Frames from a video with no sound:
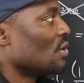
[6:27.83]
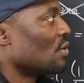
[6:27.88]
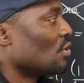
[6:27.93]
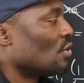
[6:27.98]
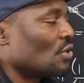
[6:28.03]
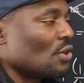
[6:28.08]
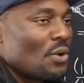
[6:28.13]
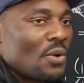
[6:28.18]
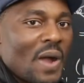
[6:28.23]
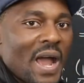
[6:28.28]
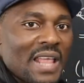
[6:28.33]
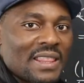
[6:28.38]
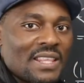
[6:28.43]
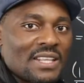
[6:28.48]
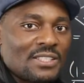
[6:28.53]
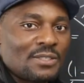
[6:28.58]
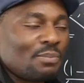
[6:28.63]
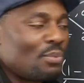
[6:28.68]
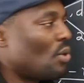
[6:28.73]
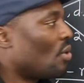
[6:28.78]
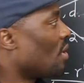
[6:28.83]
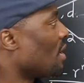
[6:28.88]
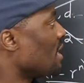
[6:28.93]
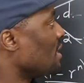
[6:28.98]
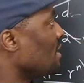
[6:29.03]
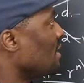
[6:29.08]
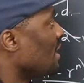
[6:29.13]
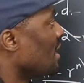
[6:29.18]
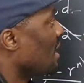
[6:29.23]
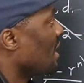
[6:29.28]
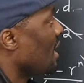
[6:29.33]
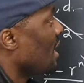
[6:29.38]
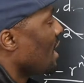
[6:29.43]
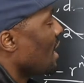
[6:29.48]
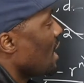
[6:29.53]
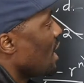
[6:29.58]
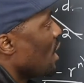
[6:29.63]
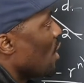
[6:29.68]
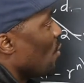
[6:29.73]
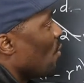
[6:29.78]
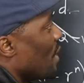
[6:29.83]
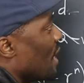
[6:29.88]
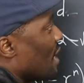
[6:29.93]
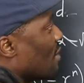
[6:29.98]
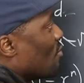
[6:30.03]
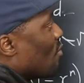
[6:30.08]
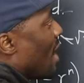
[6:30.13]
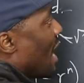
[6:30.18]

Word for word: So at this point, we can